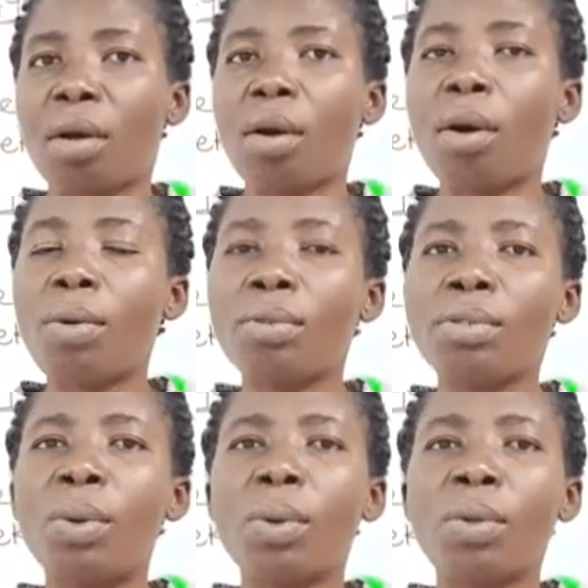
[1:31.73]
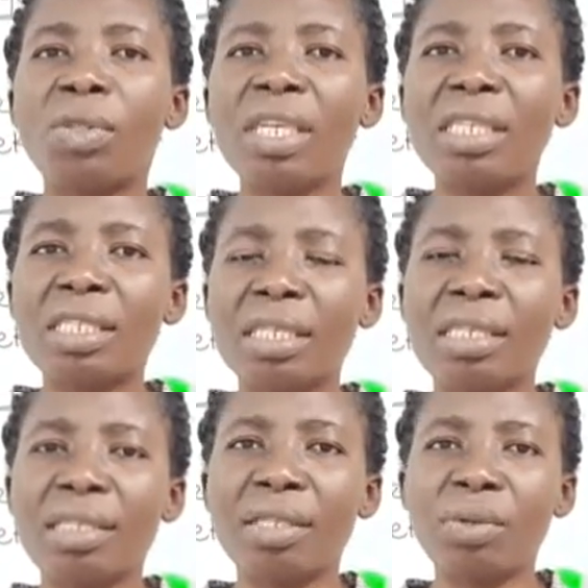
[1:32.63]
Although this
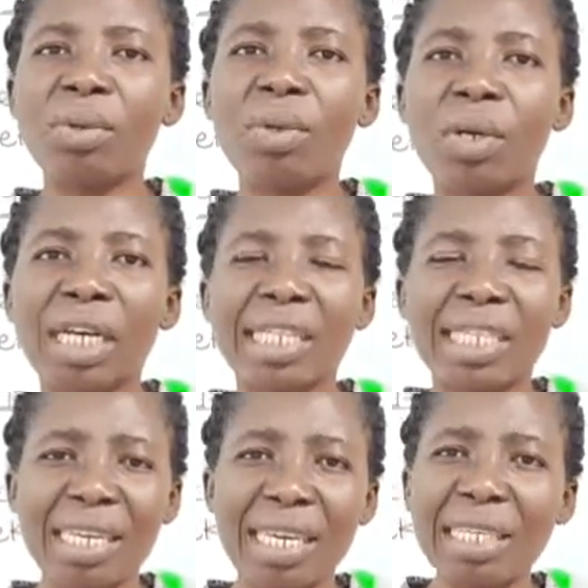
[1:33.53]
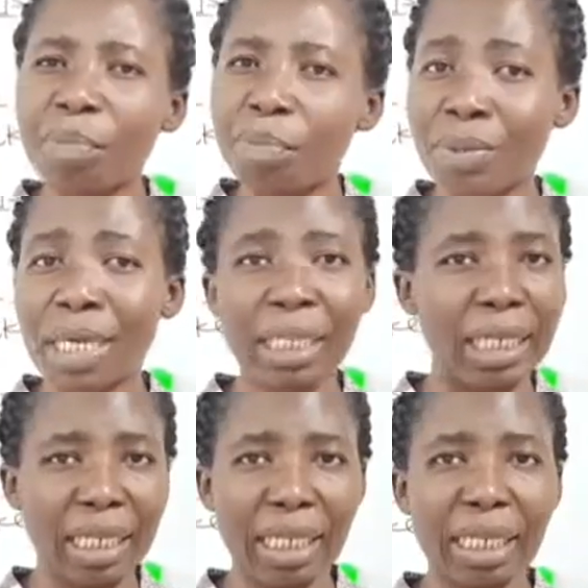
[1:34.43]
is no longer the case
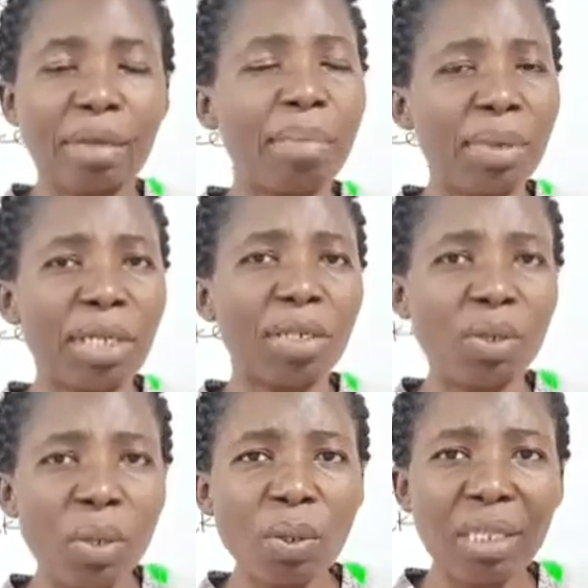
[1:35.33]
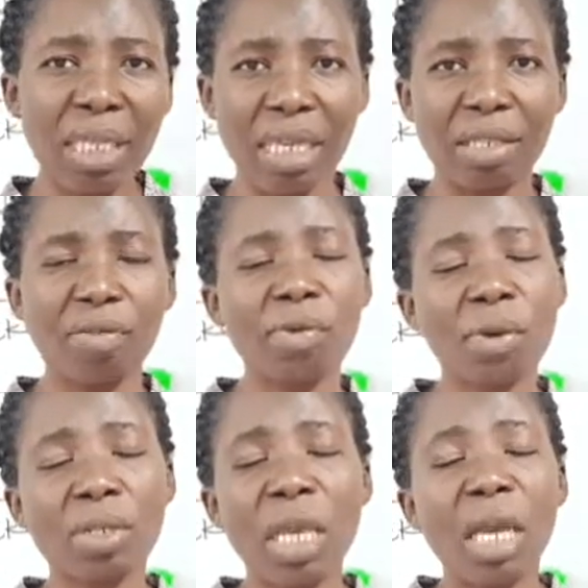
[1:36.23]
presently, but those days, of
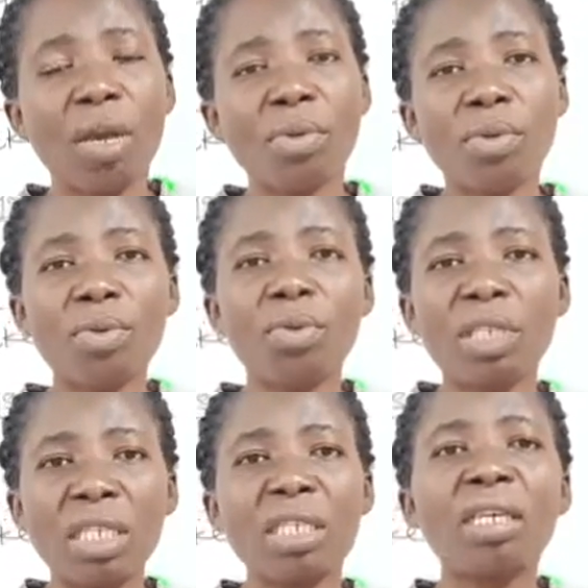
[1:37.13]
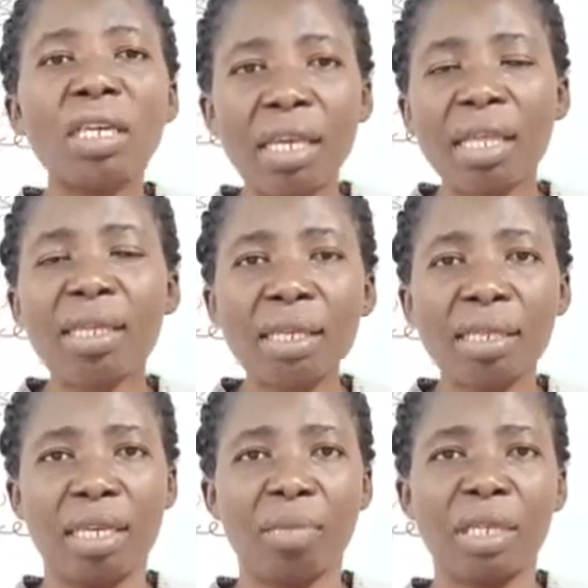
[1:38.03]
course, you still hear these
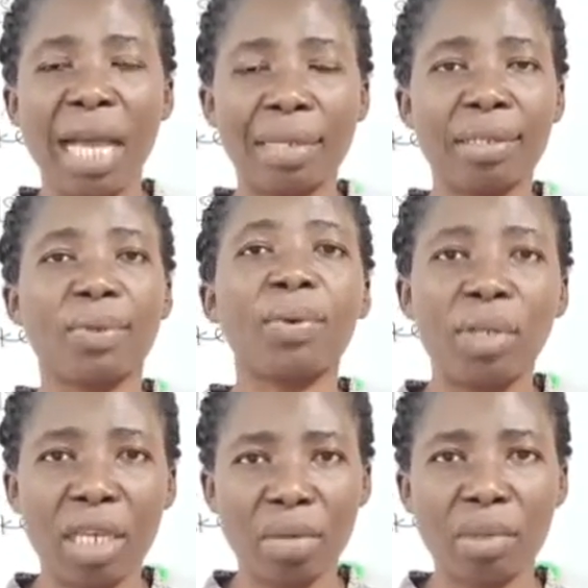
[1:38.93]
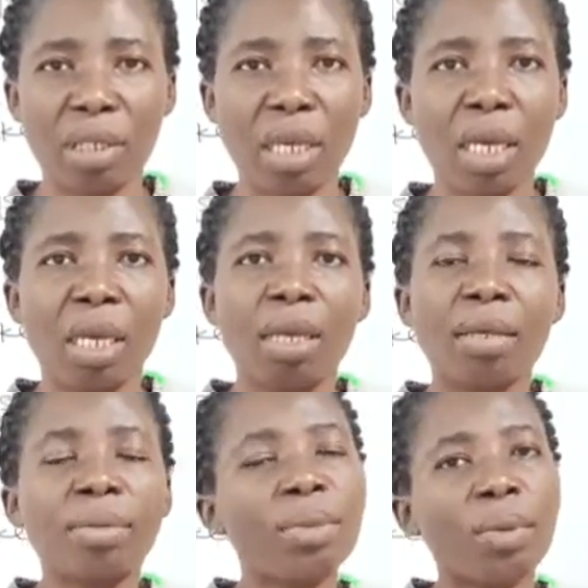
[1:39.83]
names as surnames.
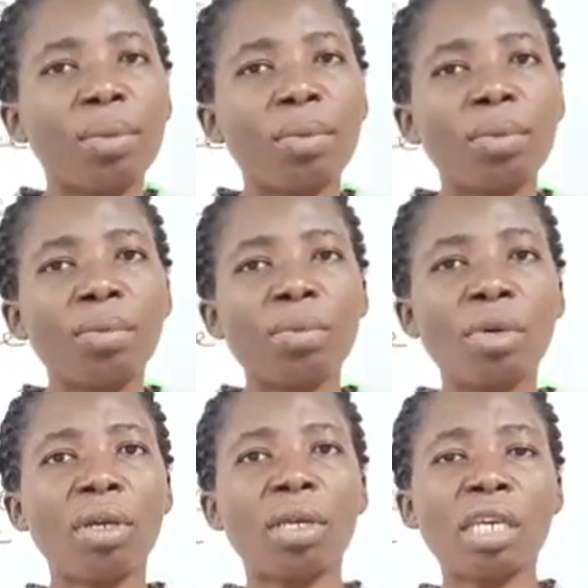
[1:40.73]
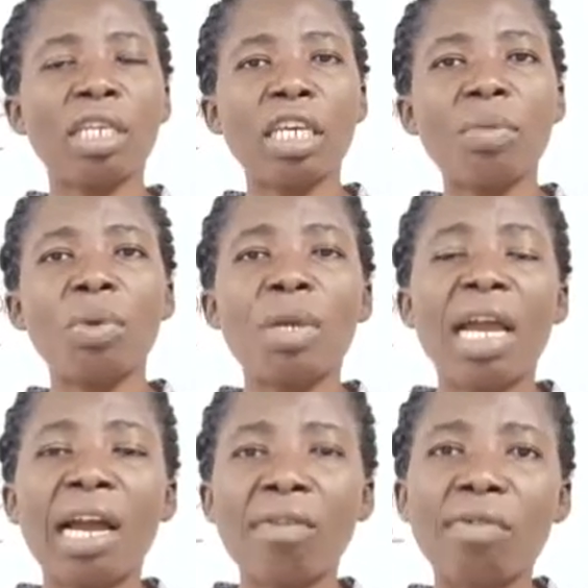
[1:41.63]
So in Igbo we
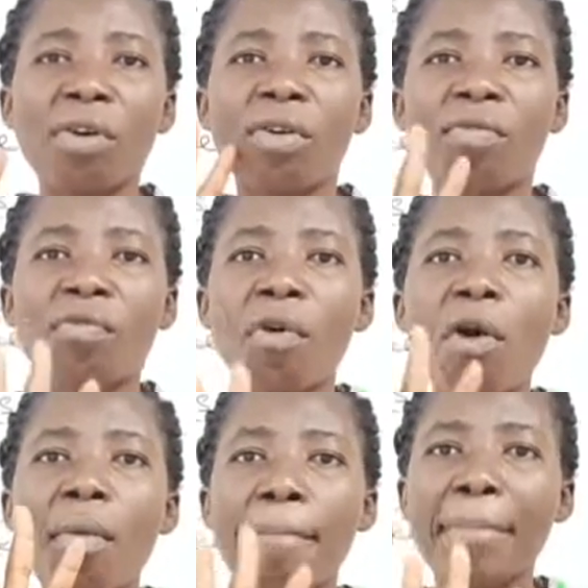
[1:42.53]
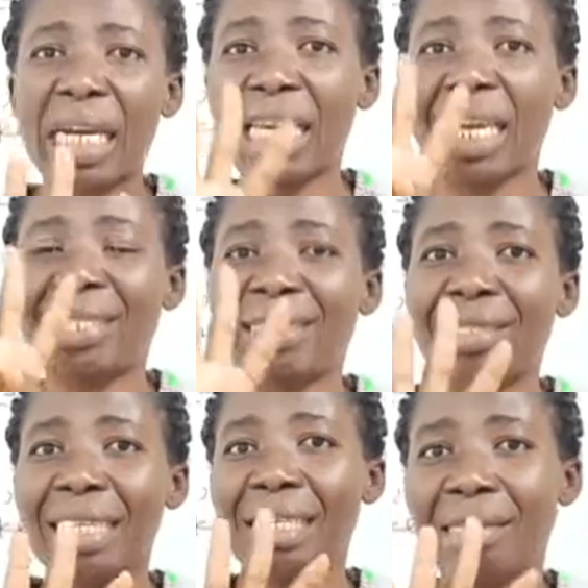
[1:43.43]
have 4 market
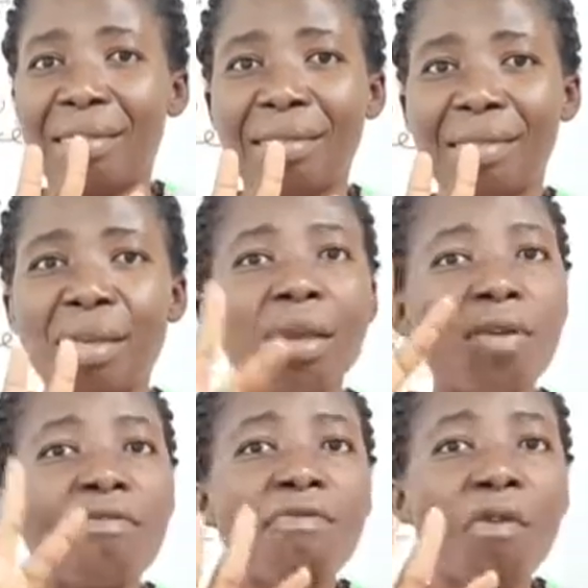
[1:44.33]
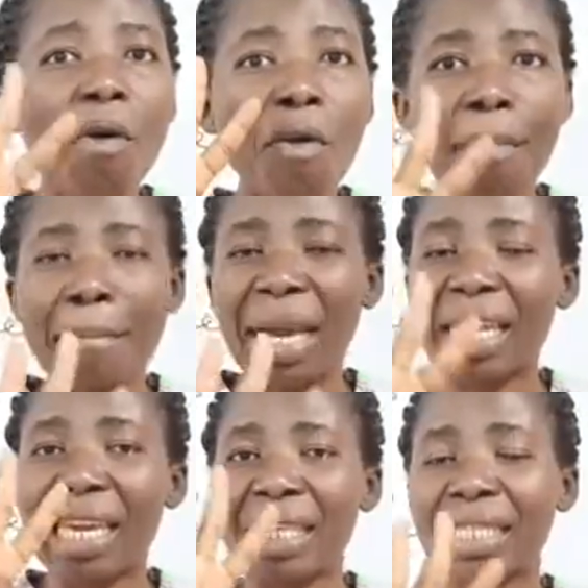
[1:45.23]
days. 4
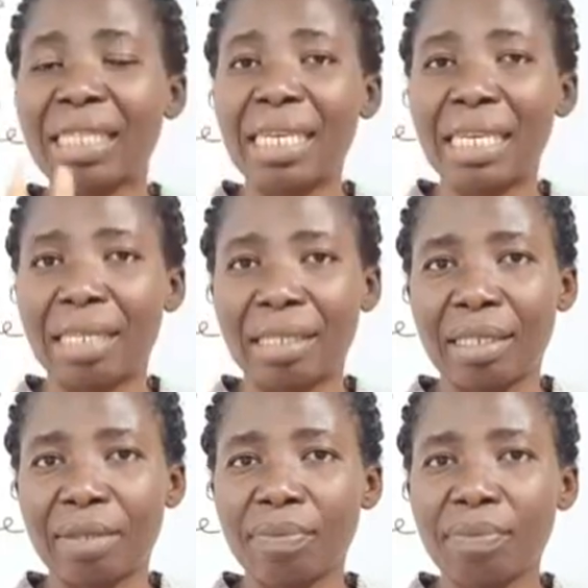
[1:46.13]
market days.